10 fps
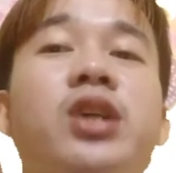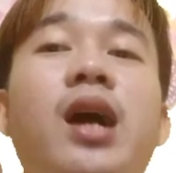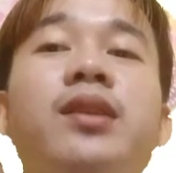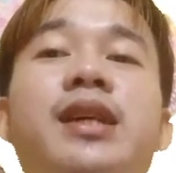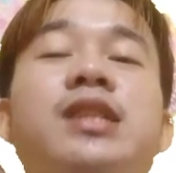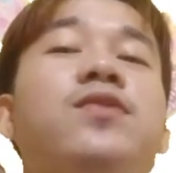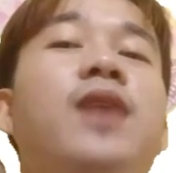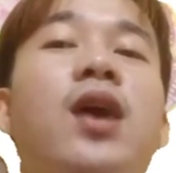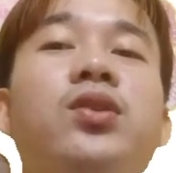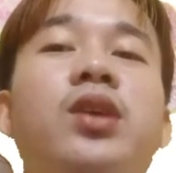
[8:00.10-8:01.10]
the child is
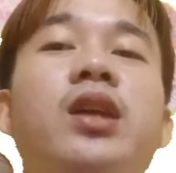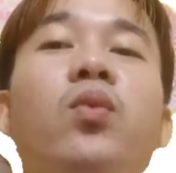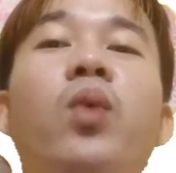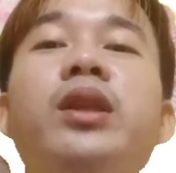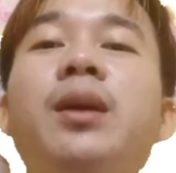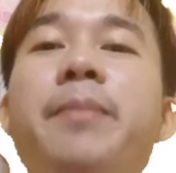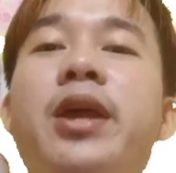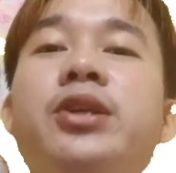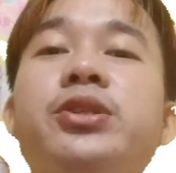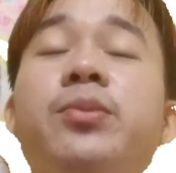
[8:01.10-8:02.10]
found in what
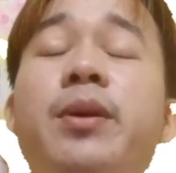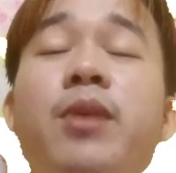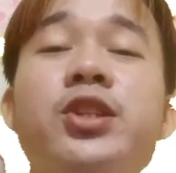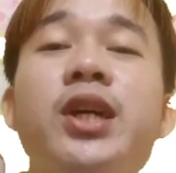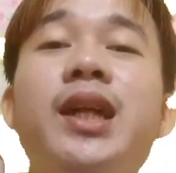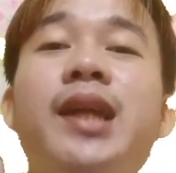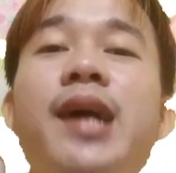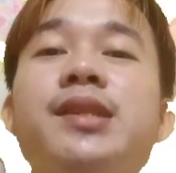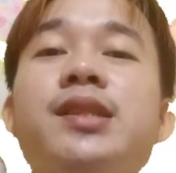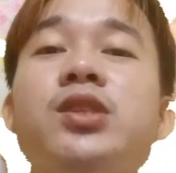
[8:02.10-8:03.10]
appears to be
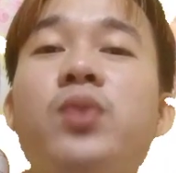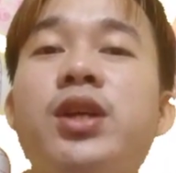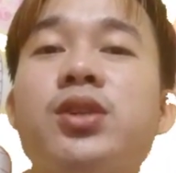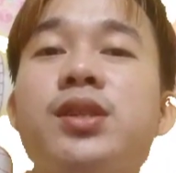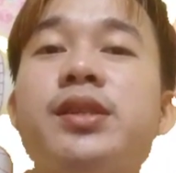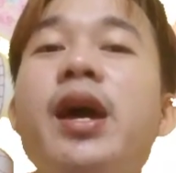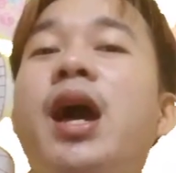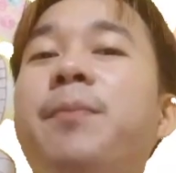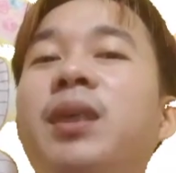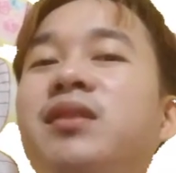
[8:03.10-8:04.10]
marginalized situations
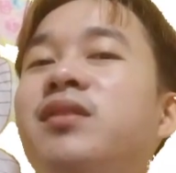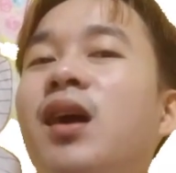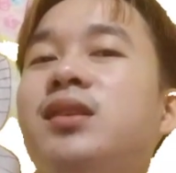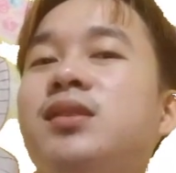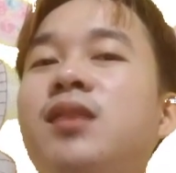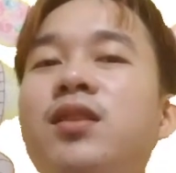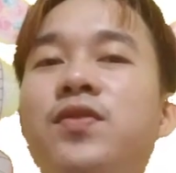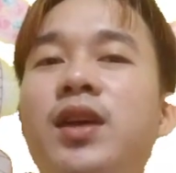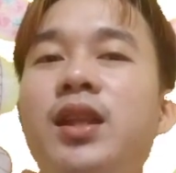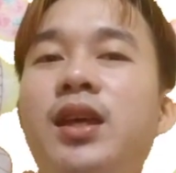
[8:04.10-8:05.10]
but does
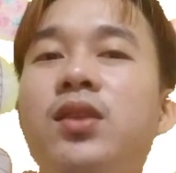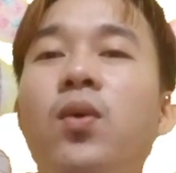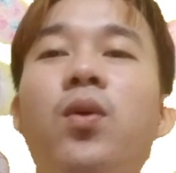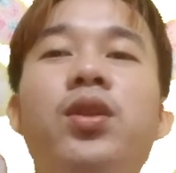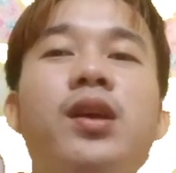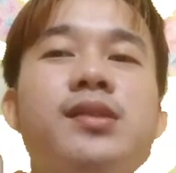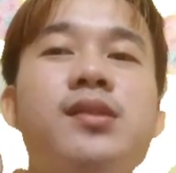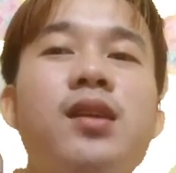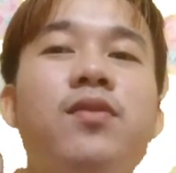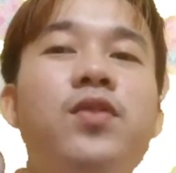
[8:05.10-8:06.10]
not feel it or
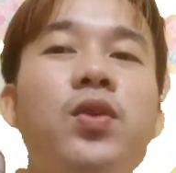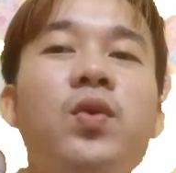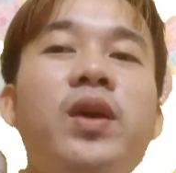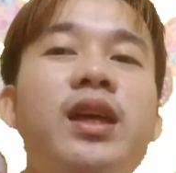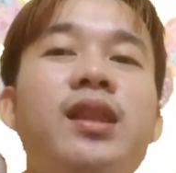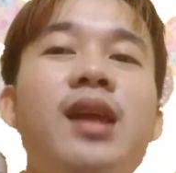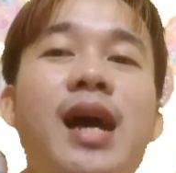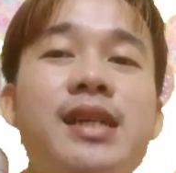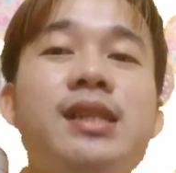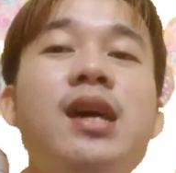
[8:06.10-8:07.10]
does not view it
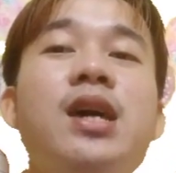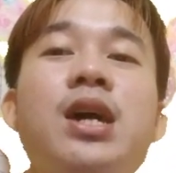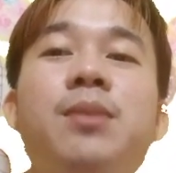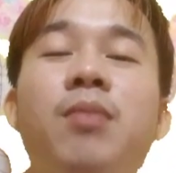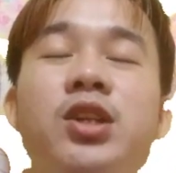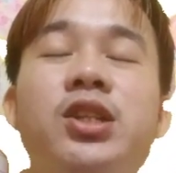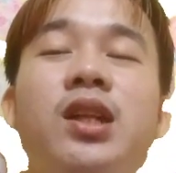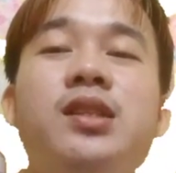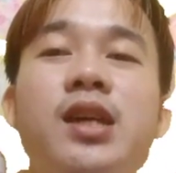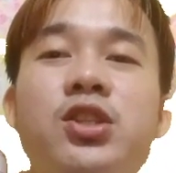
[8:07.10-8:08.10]
as
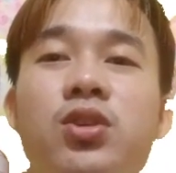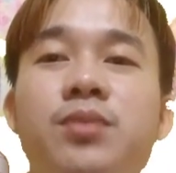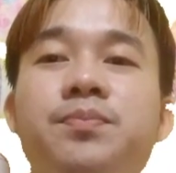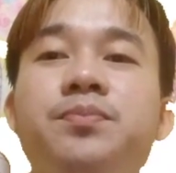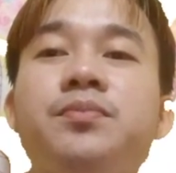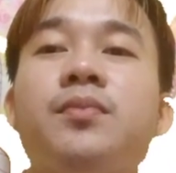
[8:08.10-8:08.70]
marginalization.